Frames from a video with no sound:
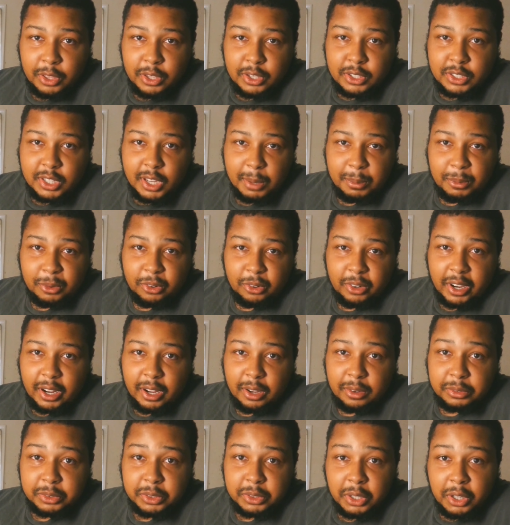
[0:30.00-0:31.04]
time
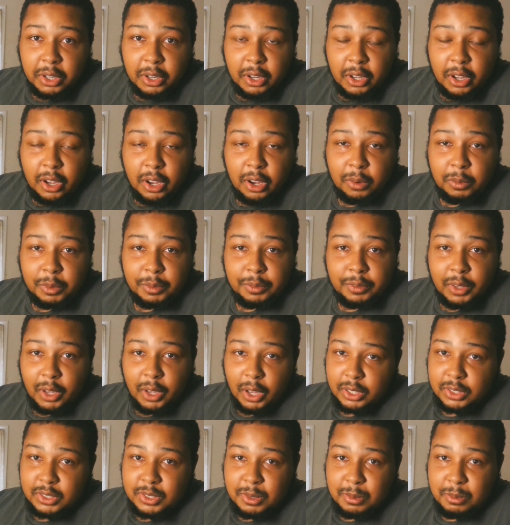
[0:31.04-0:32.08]
around we've
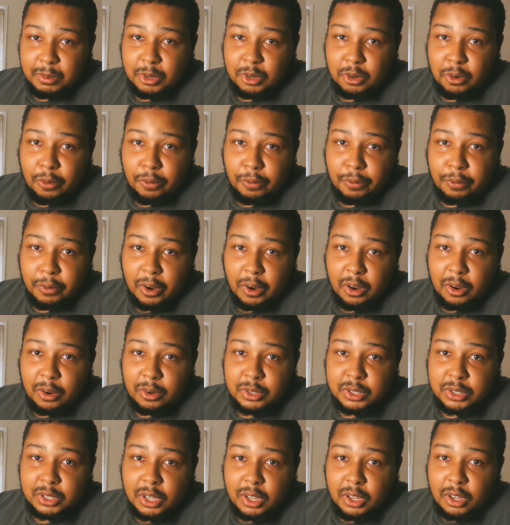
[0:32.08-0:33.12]
got some new
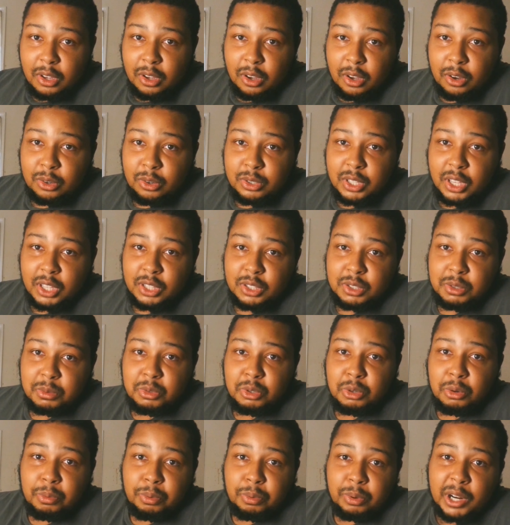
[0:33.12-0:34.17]
foes and some
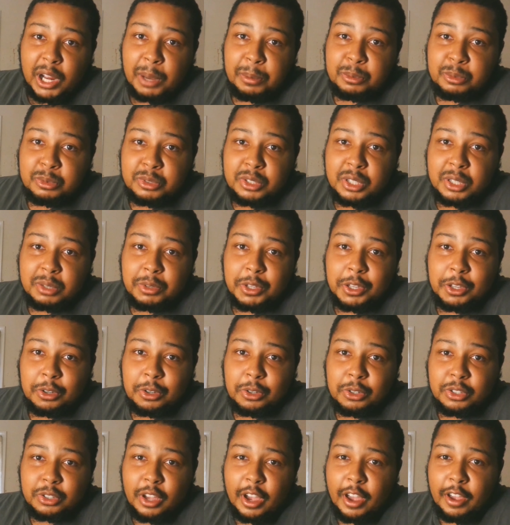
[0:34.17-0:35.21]
new problems in
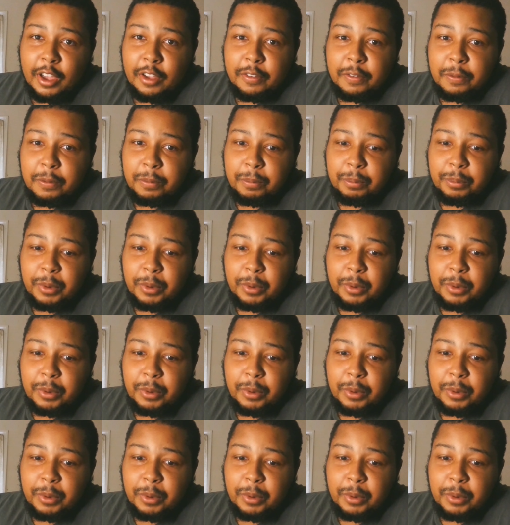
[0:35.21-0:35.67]
Peter's life.